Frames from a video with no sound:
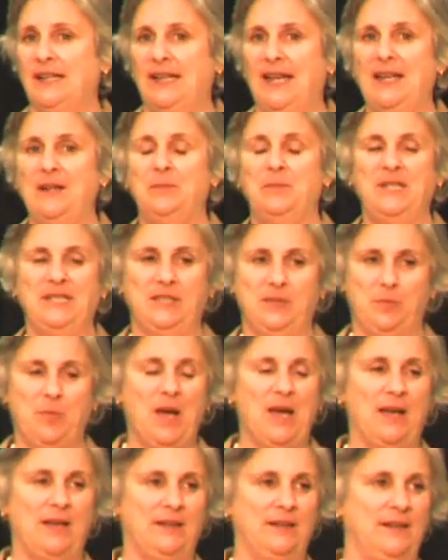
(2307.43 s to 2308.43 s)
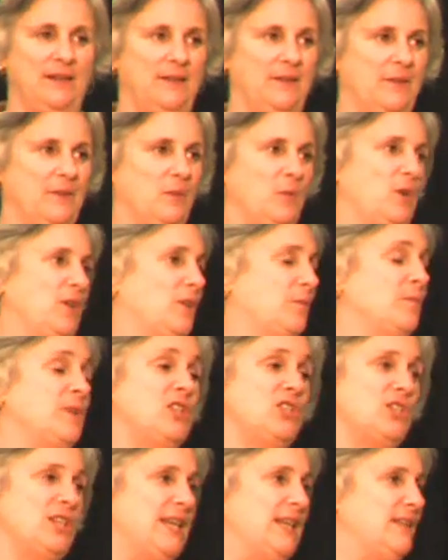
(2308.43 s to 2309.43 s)
can be spun with
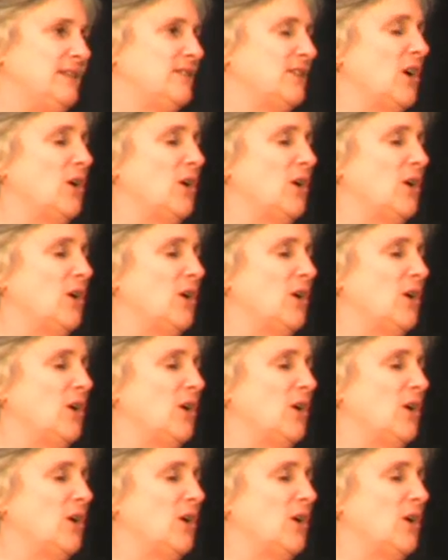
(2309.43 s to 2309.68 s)
machines